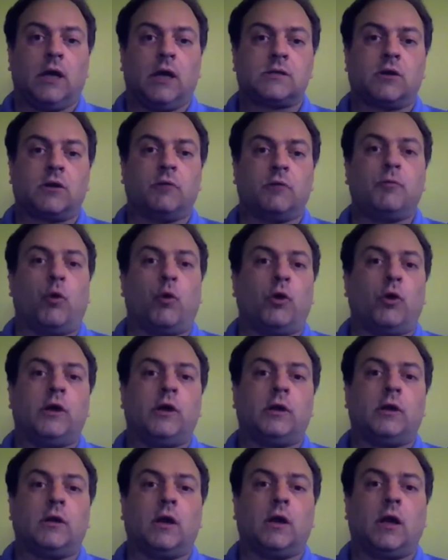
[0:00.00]
uh, started
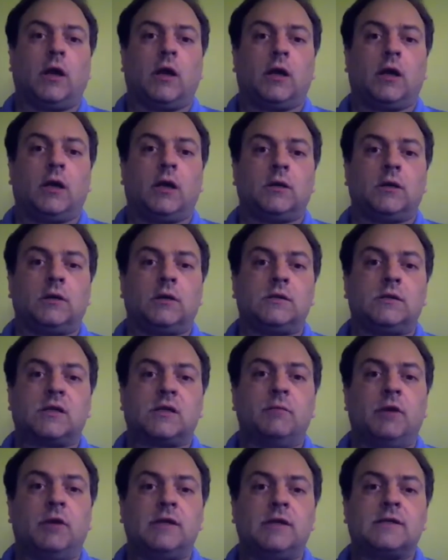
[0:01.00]
appointing uh, these
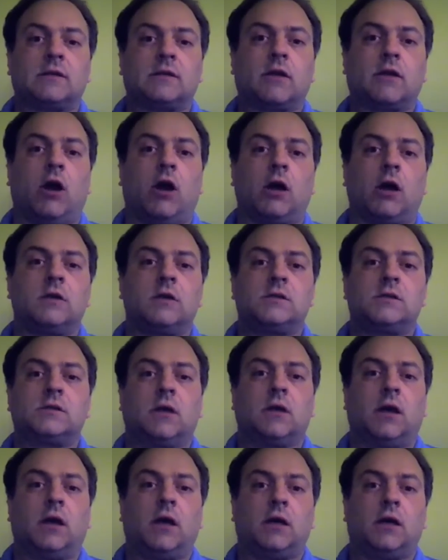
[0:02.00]
committees of caucus
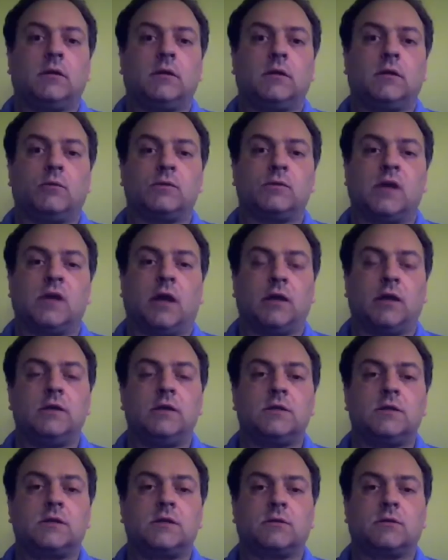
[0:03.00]
uh, that was not
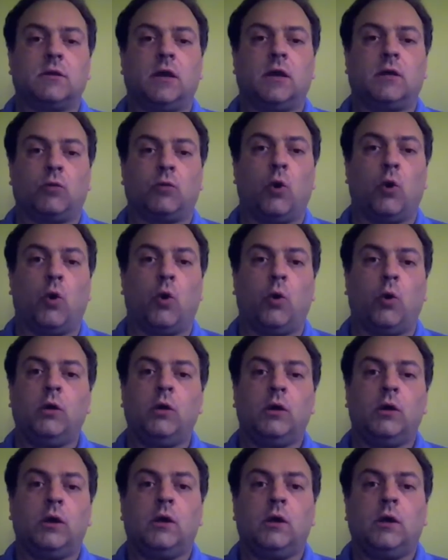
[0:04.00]
his uh, role
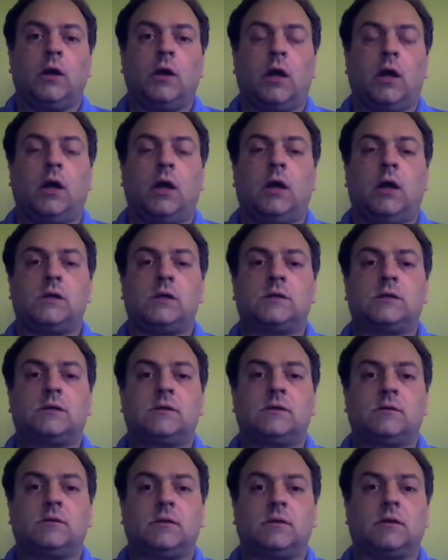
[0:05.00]

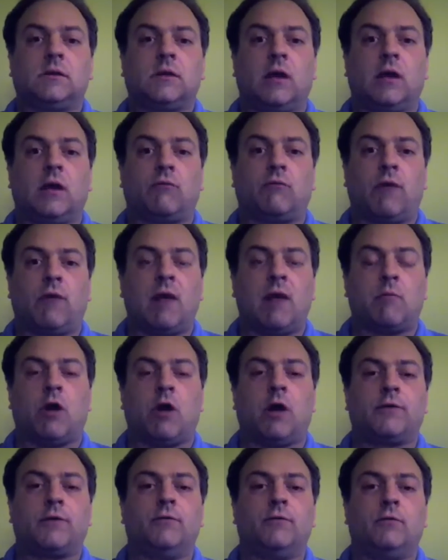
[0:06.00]
to kind of
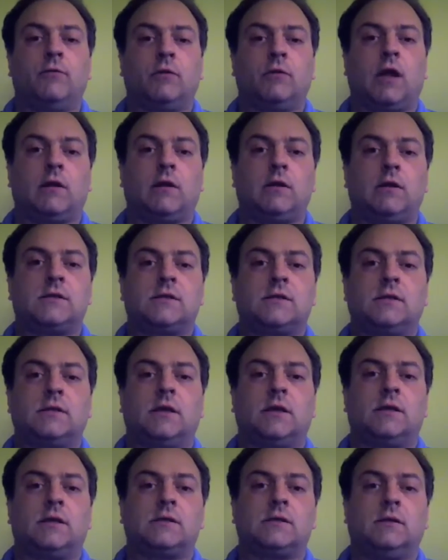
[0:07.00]
ramrod through a lot of these
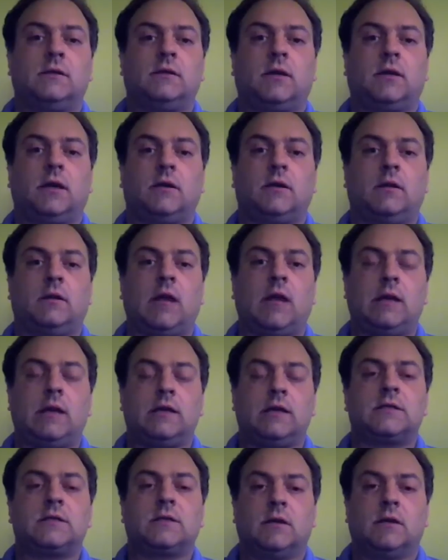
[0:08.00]
things, and they
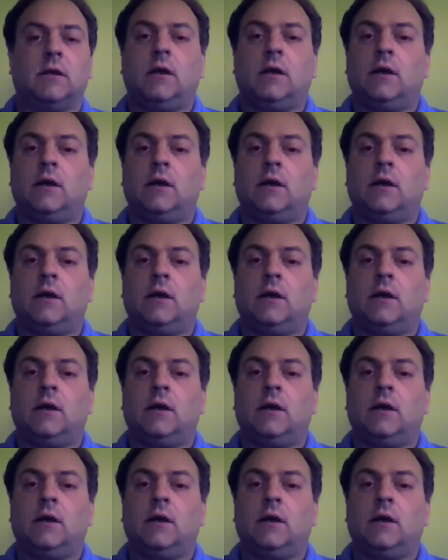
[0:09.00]
just